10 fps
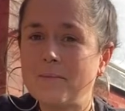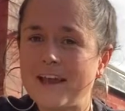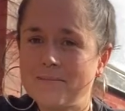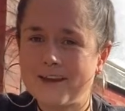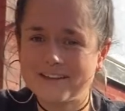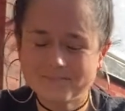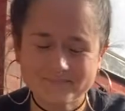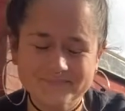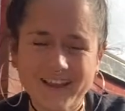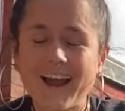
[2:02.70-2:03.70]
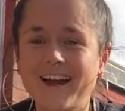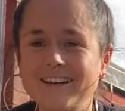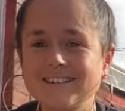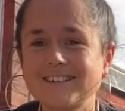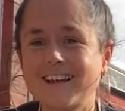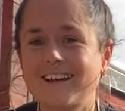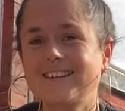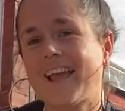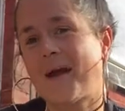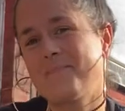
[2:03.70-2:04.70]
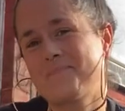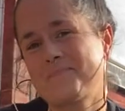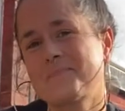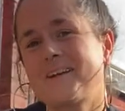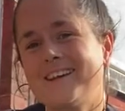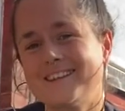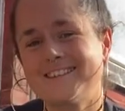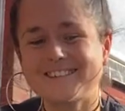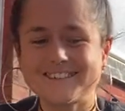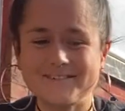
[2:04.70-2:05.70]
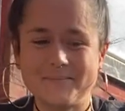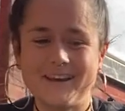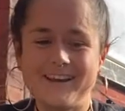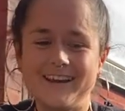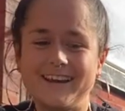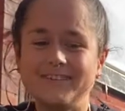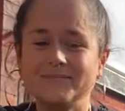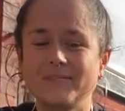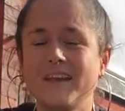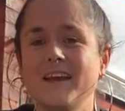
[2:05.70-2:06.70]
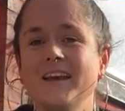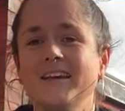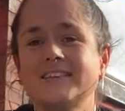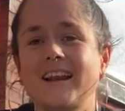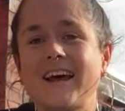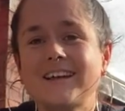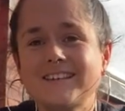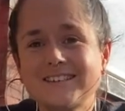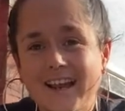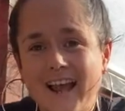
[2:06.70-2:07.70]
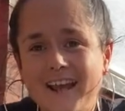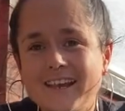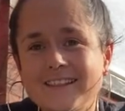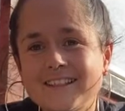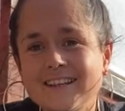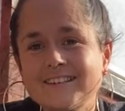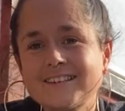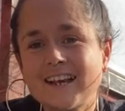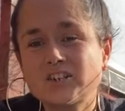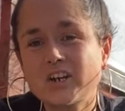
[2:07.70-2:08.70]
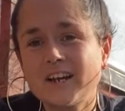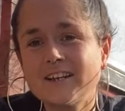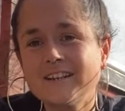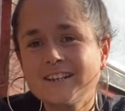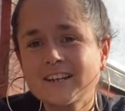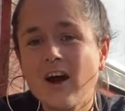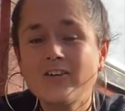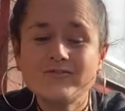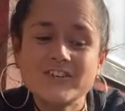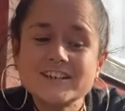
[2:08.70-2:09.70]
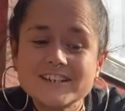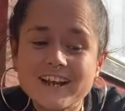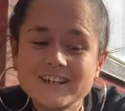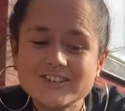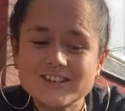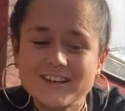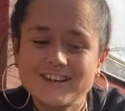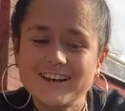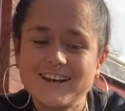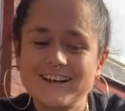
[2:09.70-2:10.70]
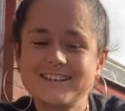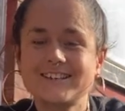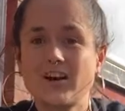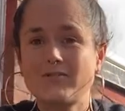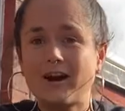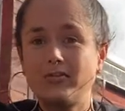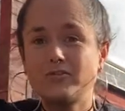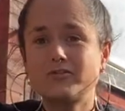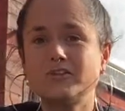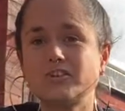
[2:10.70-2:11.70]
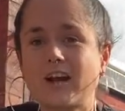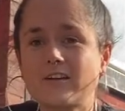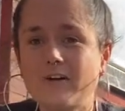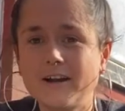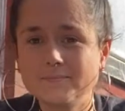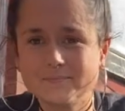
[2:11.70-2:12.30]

Amy, and pleased to meet you. So like I say, this session, this conversation is around the root chakra.